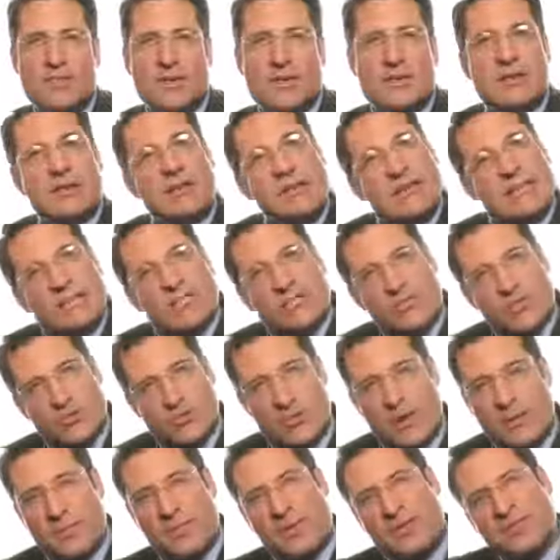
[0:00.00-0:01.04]
into the
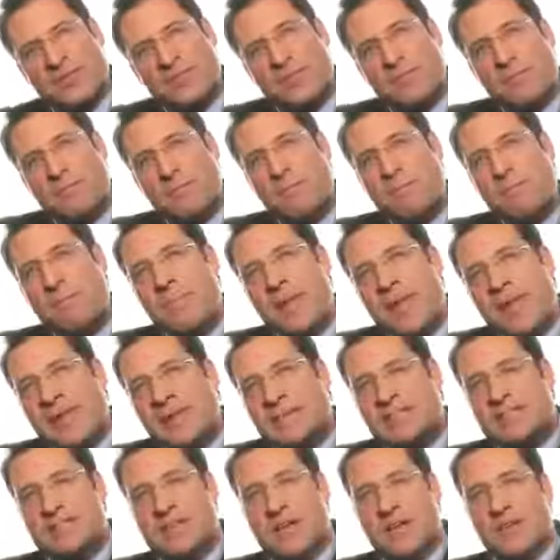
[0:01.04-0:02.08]
strip, into the
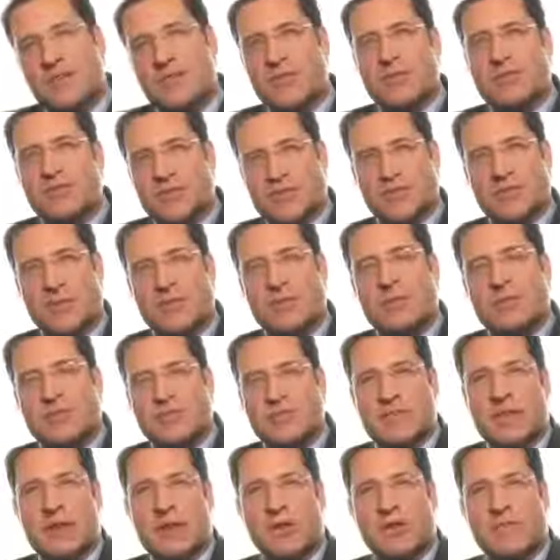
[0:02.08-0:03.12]
base of the strip
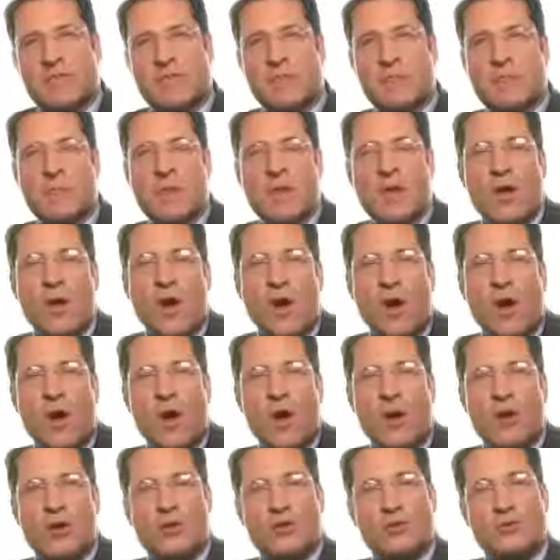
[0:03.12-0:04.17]
itself,
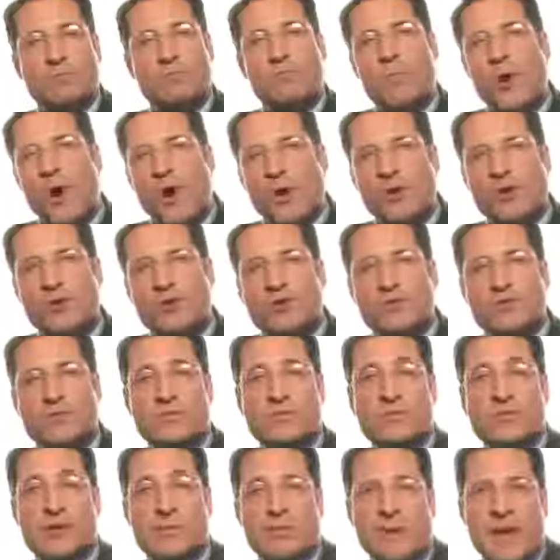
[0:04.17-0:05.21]
are
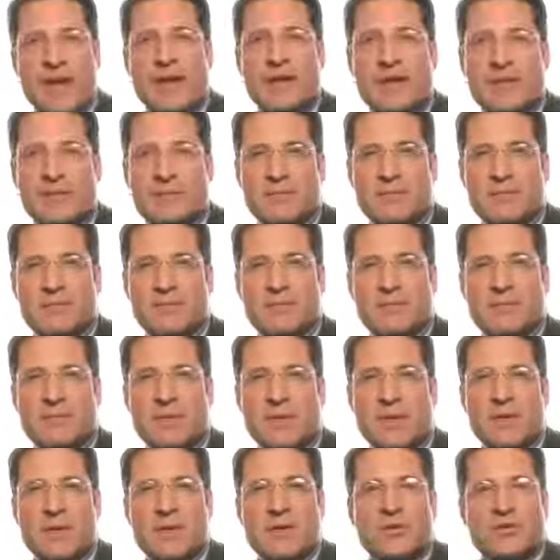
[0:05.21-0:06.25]
particles of germanium.
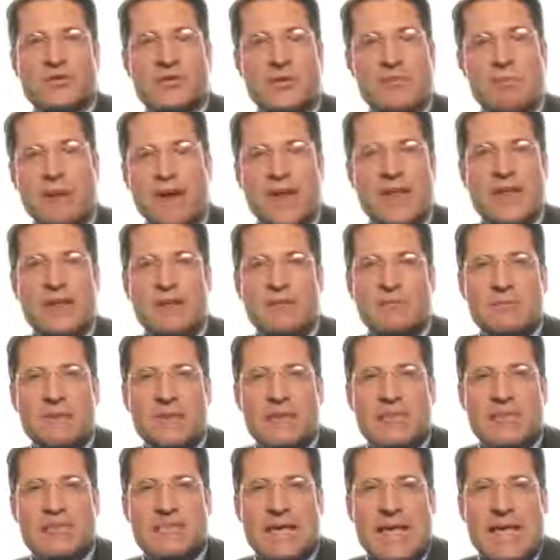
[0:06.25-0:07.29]

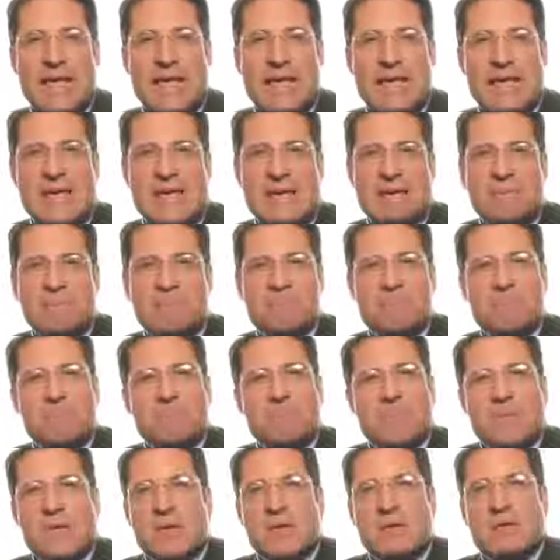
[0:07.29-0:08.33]
Germanium is a
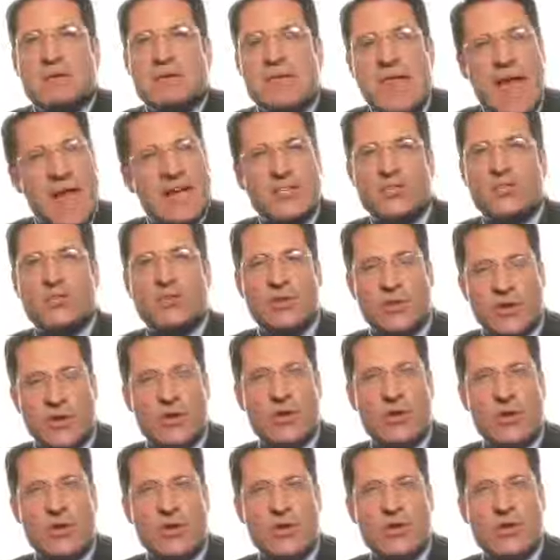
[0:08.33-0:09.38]
naturally
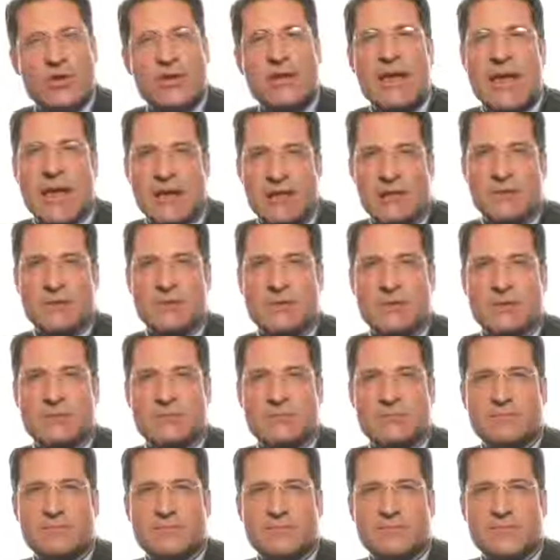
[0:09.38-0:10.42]
occurring element,
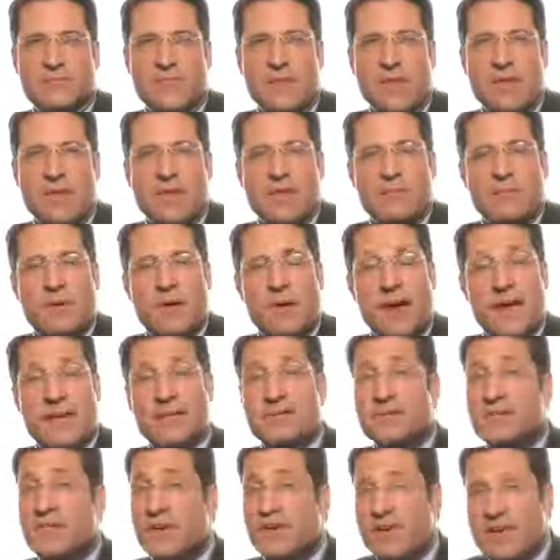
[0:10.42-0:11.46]
but it
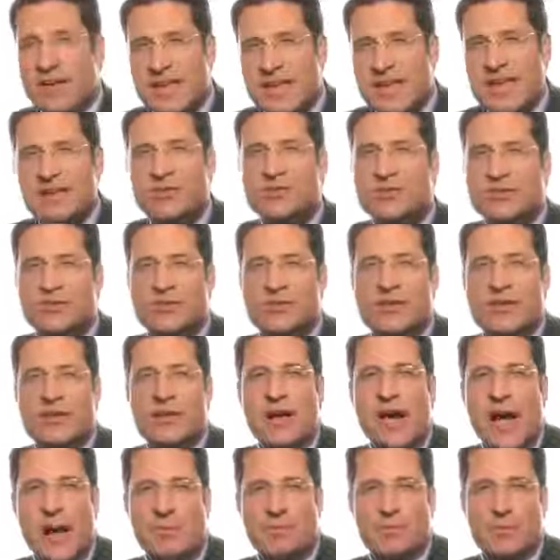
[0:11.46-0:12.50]
has very
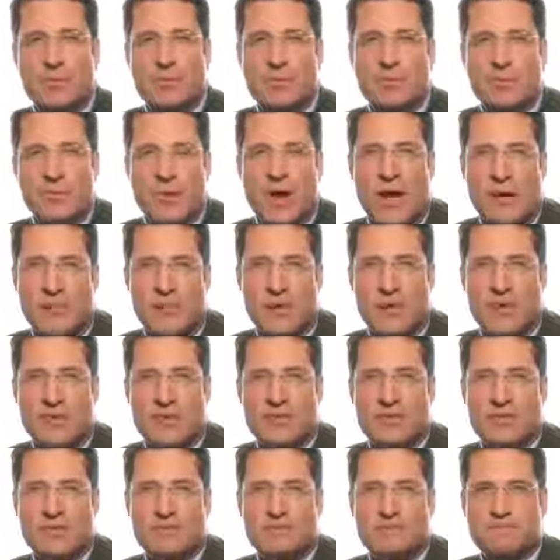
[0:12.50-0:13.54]
interesting optical
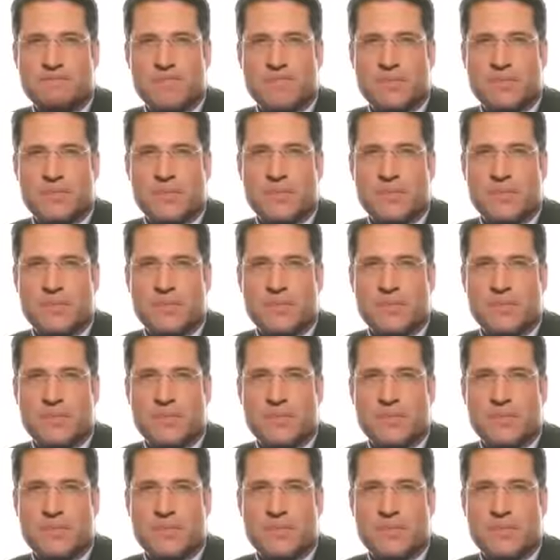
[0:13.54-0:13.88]
properties.